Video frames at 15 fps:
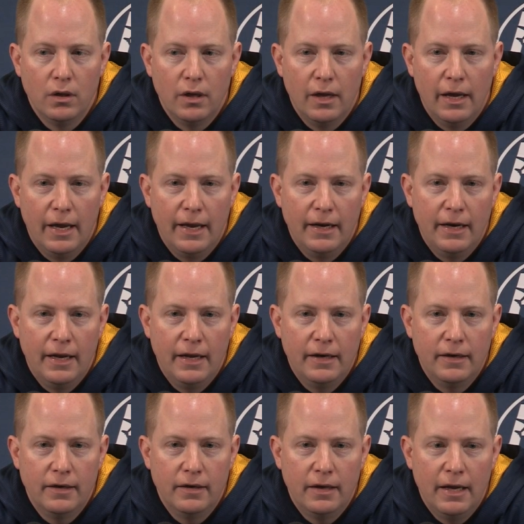and
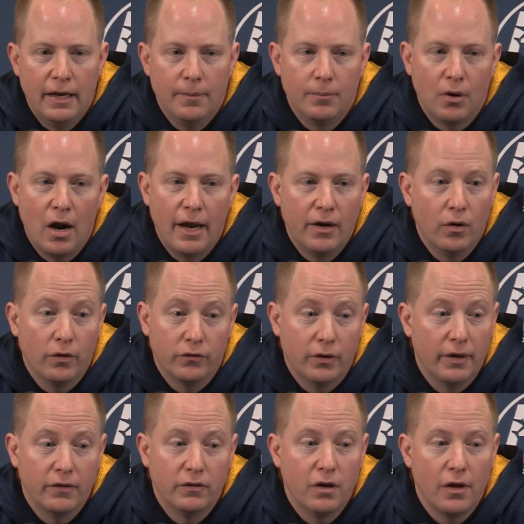and and Brian also
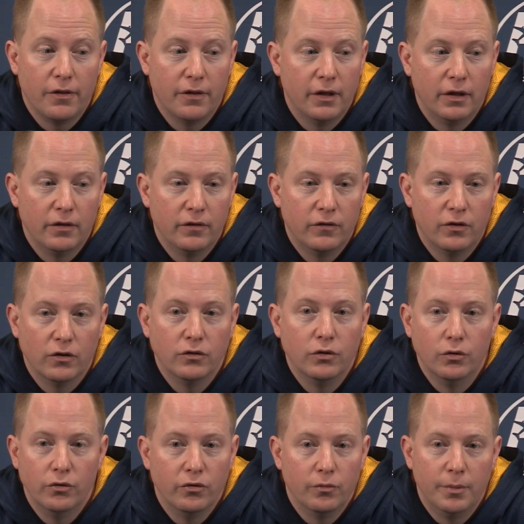has nothing to
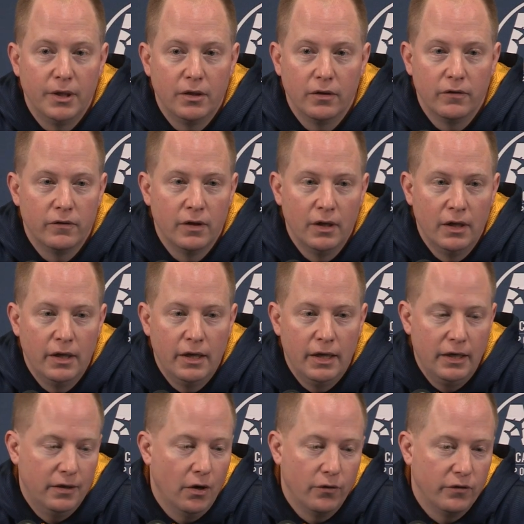lose because
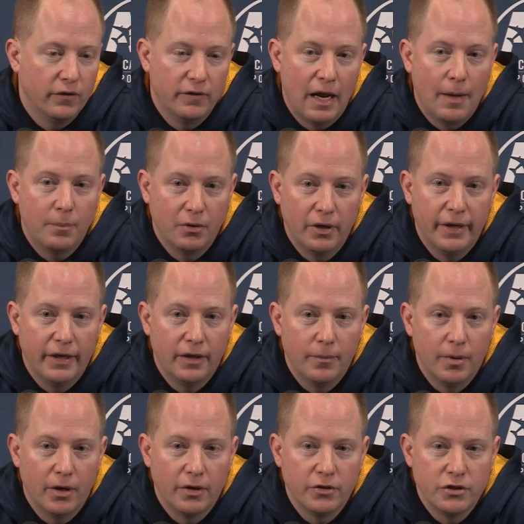he knows he's not playing a
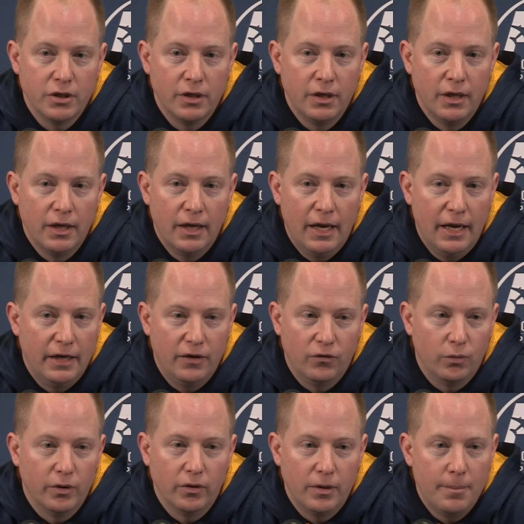bunch, and he's
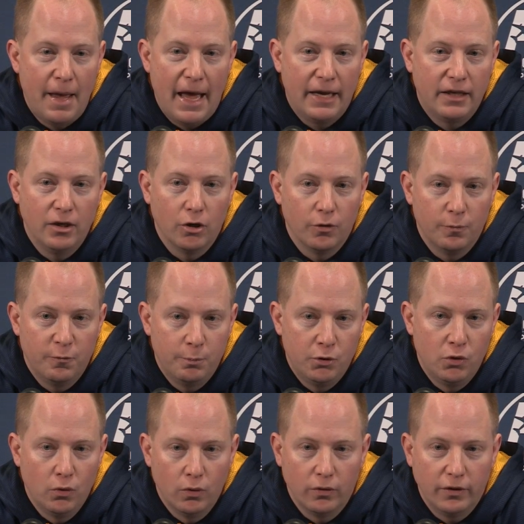really back here
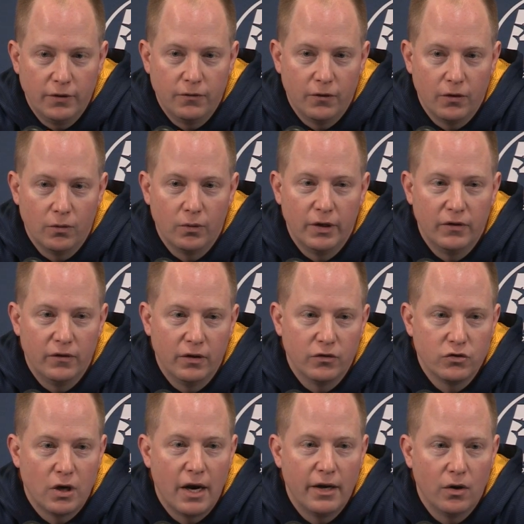purely for the reason of
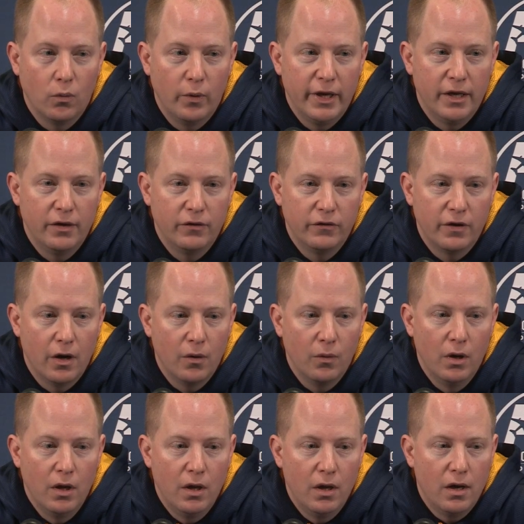trying to win. So
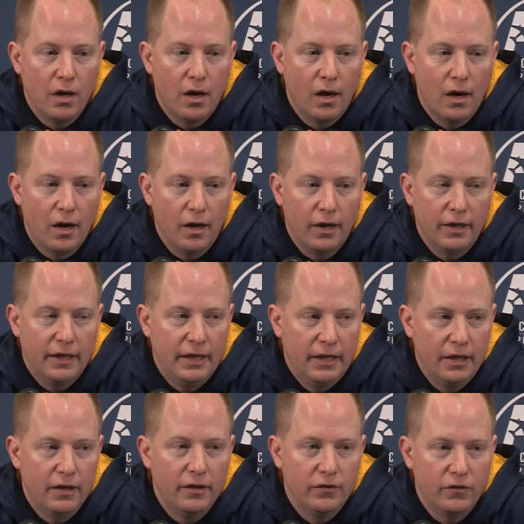uh,
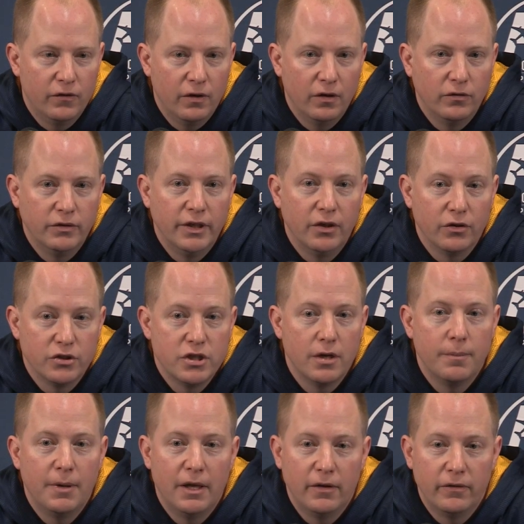his
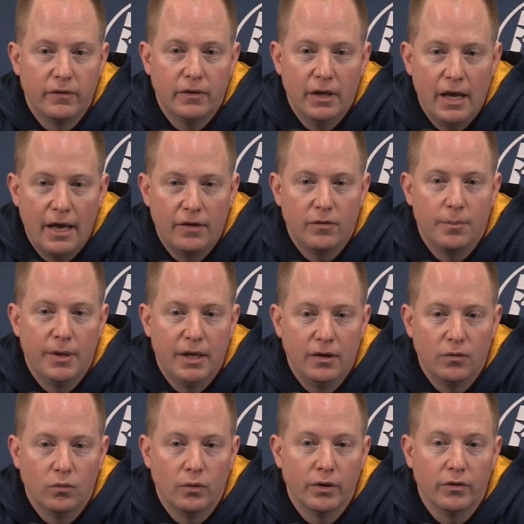leadership has has
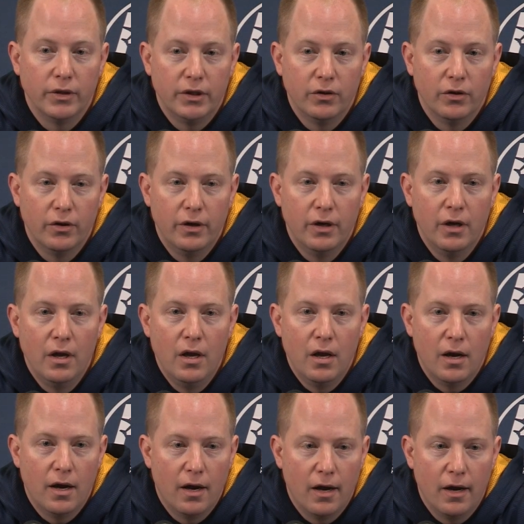been really good.
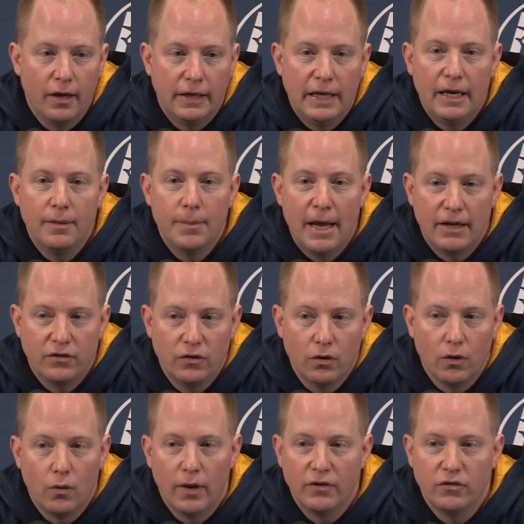Uh, getting back to
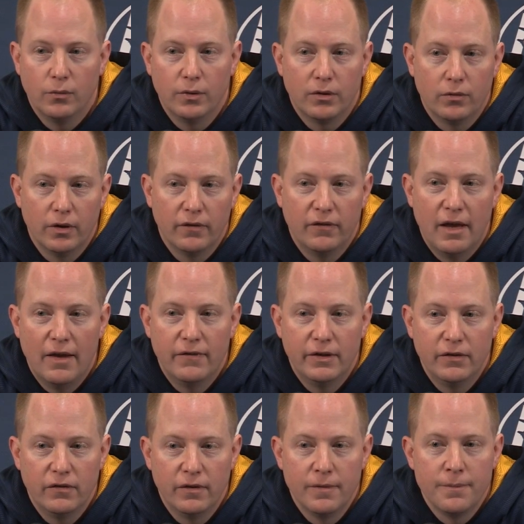your question with Chris
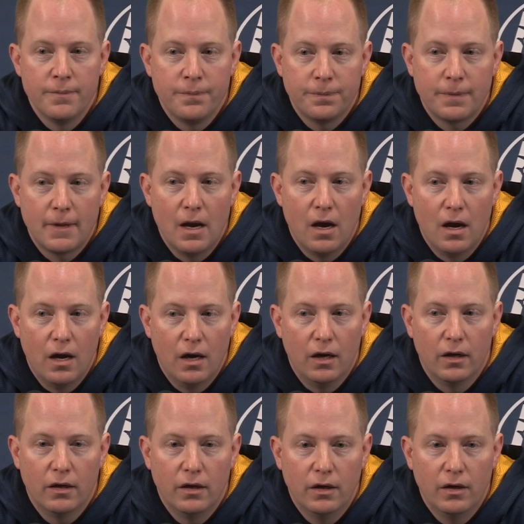Evans,
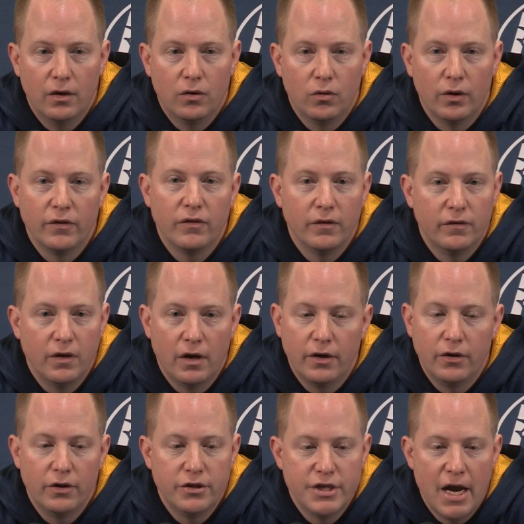uh, Chris has done a
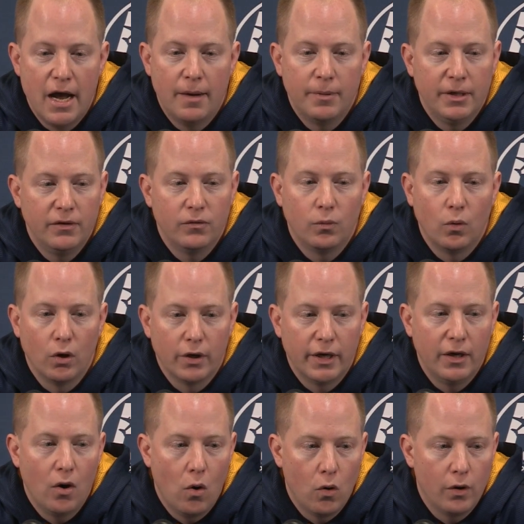good job. He's
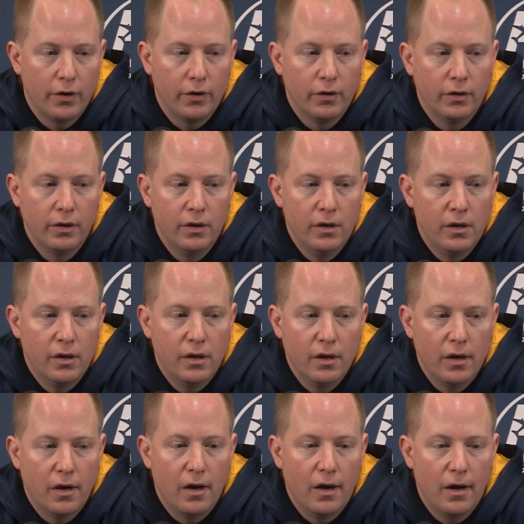working harder.
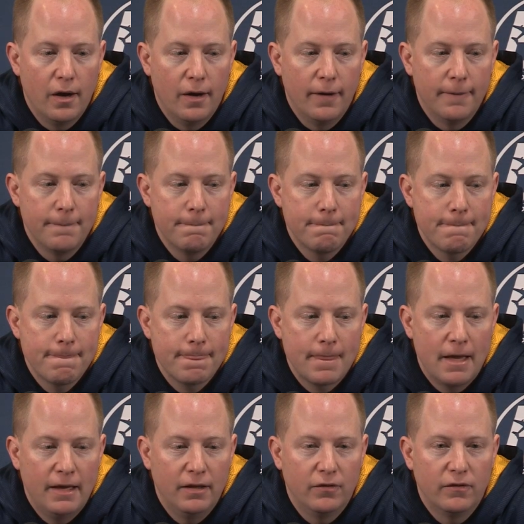Uh,
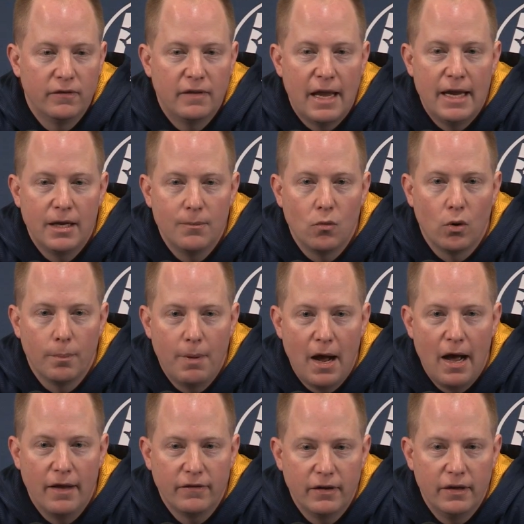he's staying more
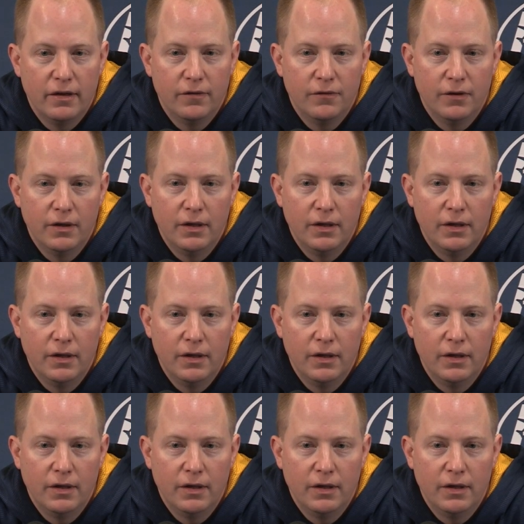positive.